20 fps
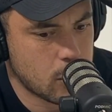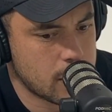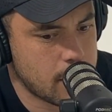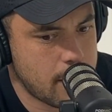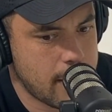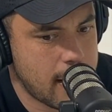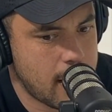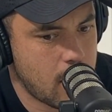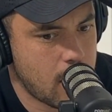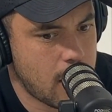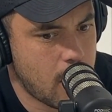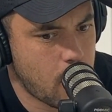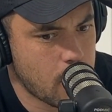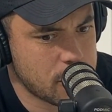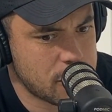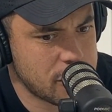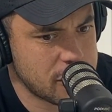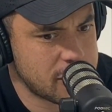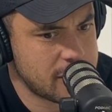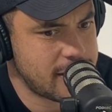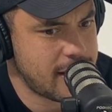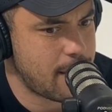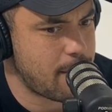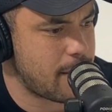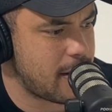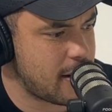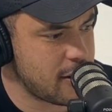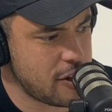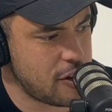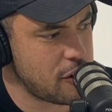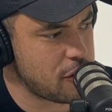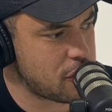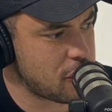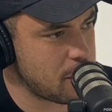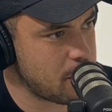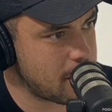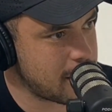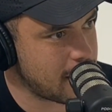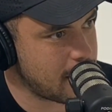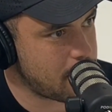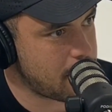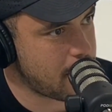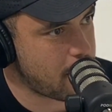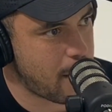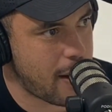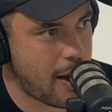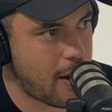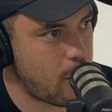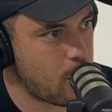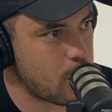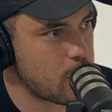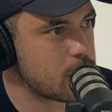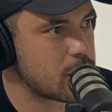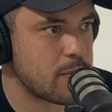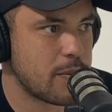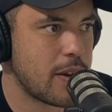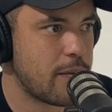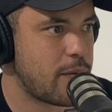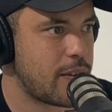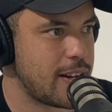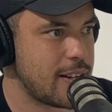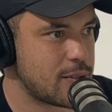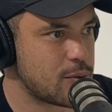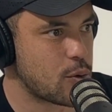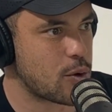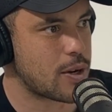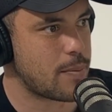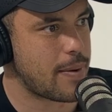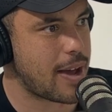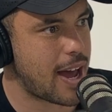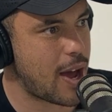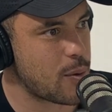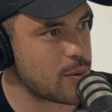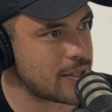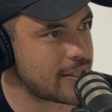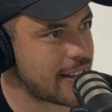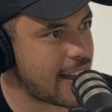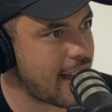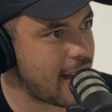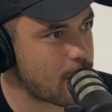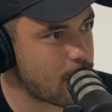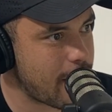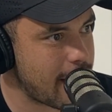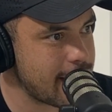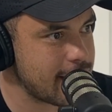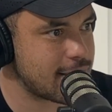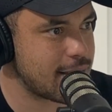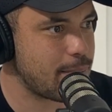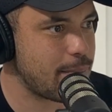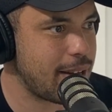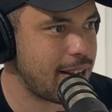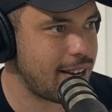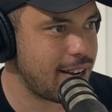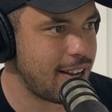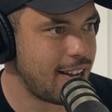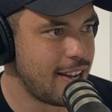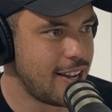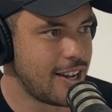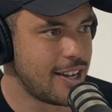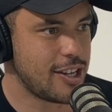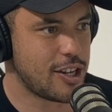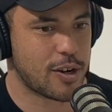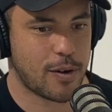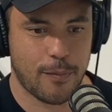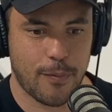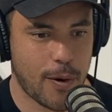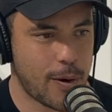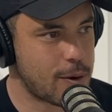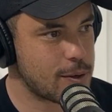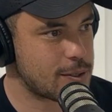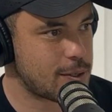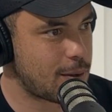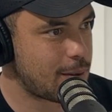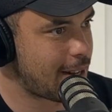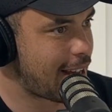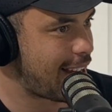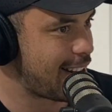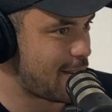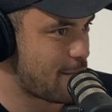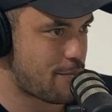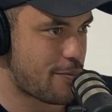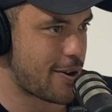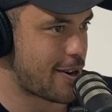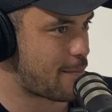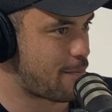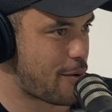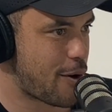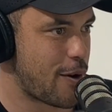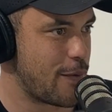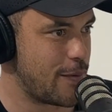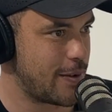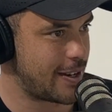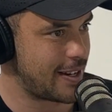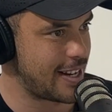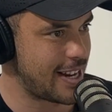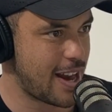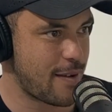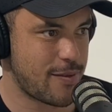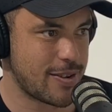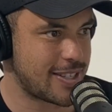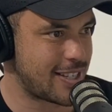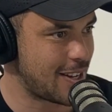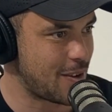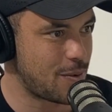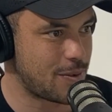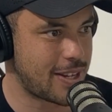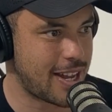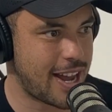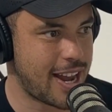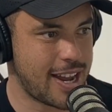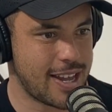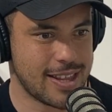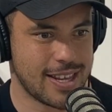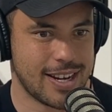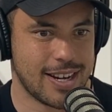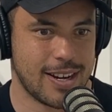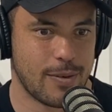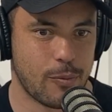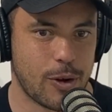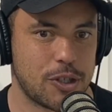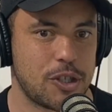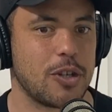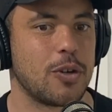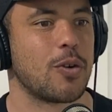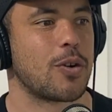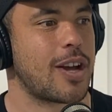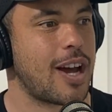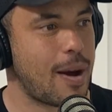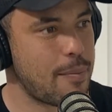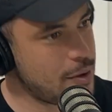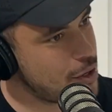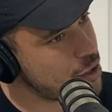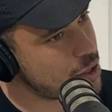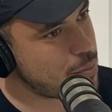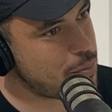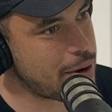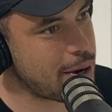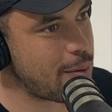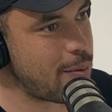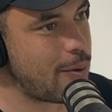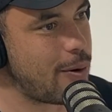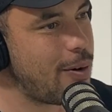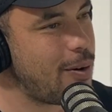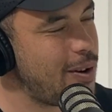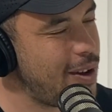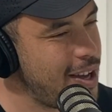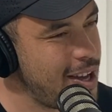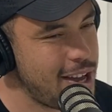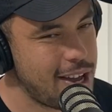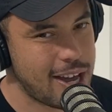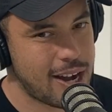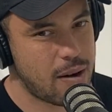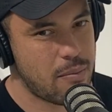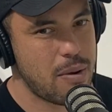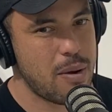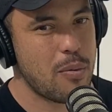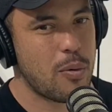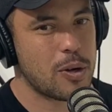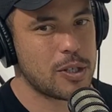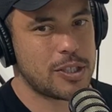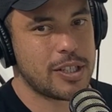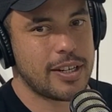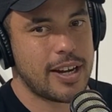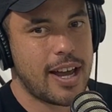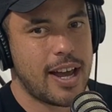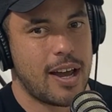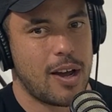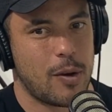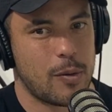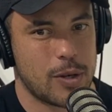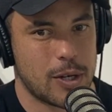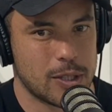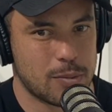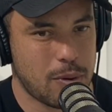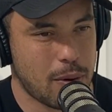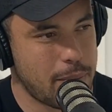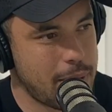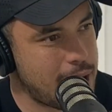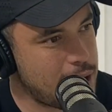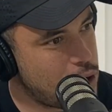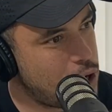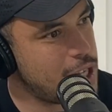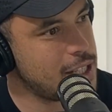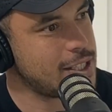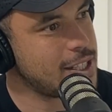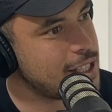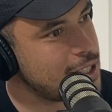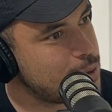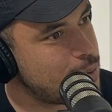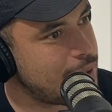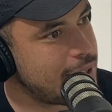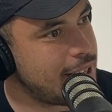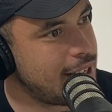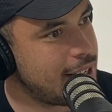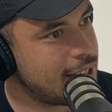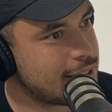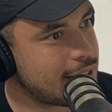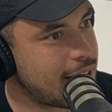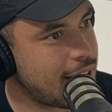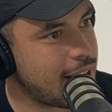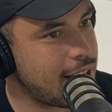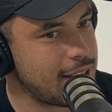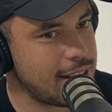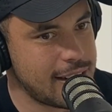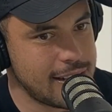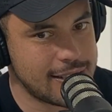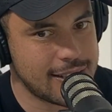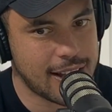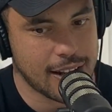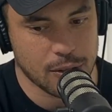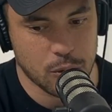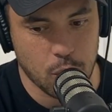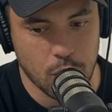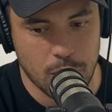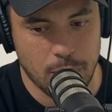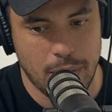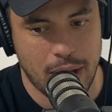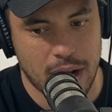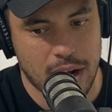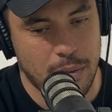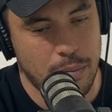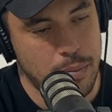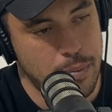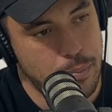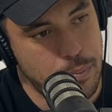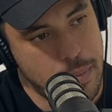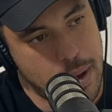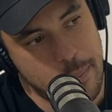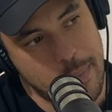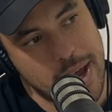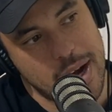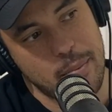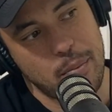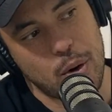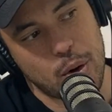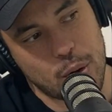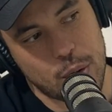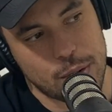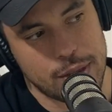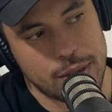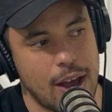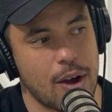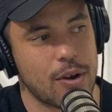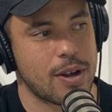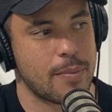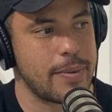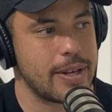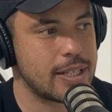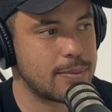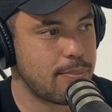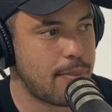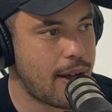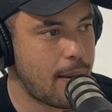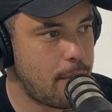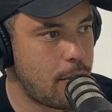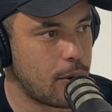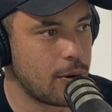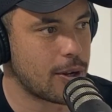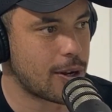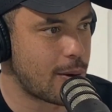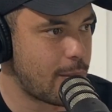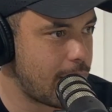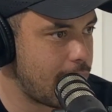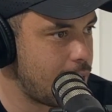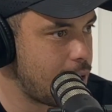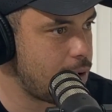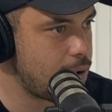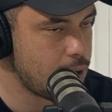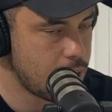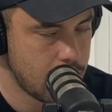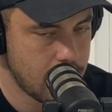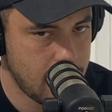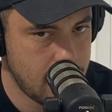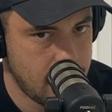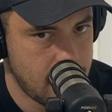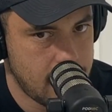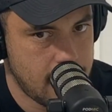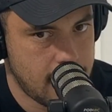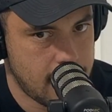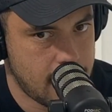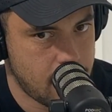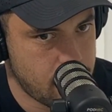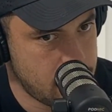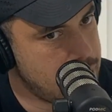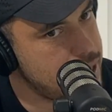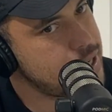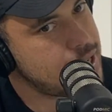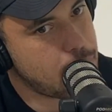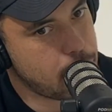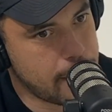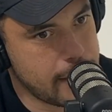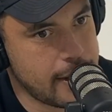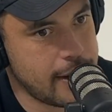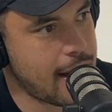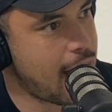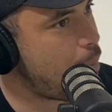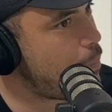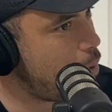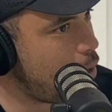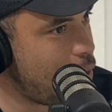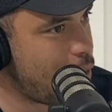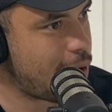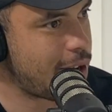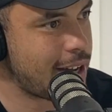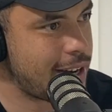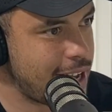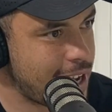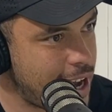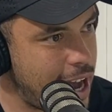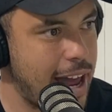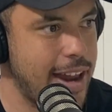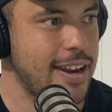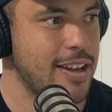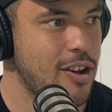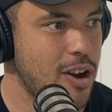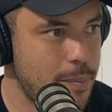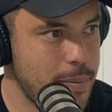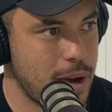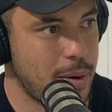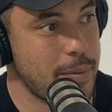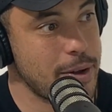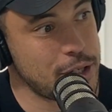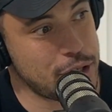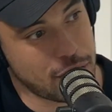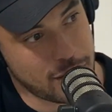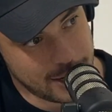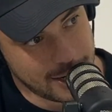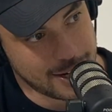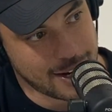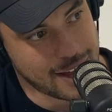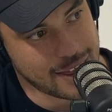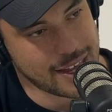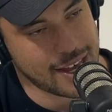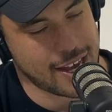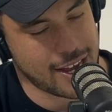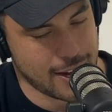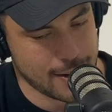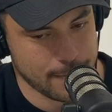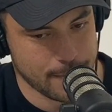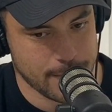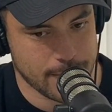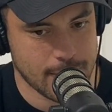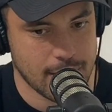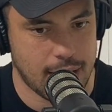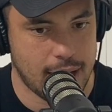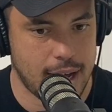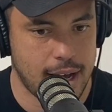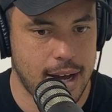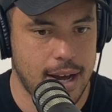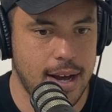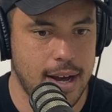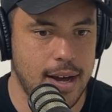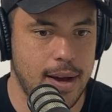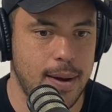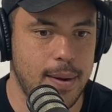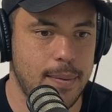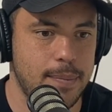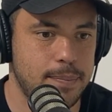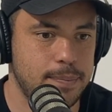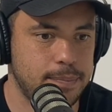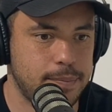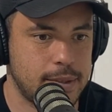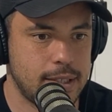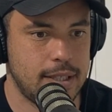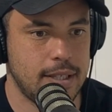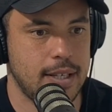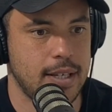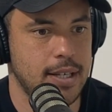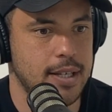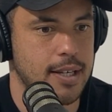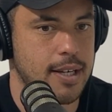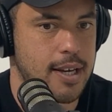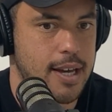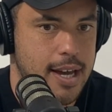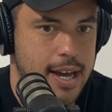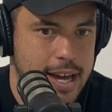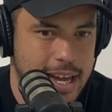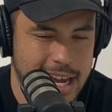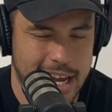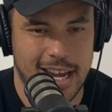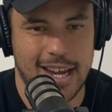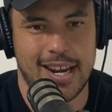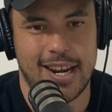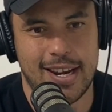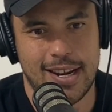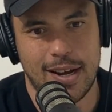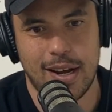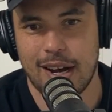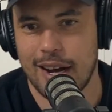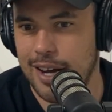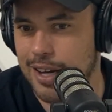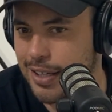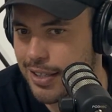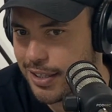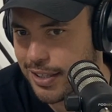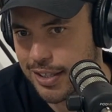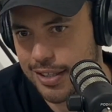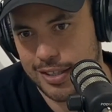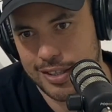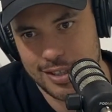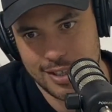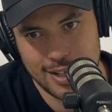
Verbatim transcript: talked about I watched this 10 minute YouTube clip about Will Smith and he's talking about how his dad raised him and you got to focus on laying the brick perfectly every single day. And then once you look up, you've got a brick wall. And I remember watching that when I was probably about 19, 20. And I was like, and then he started talking about a, about a called The Alchemist by Paulo Coelho. And I re- ended up reading that book and it kind of got me on my journey like that. Um, and uh,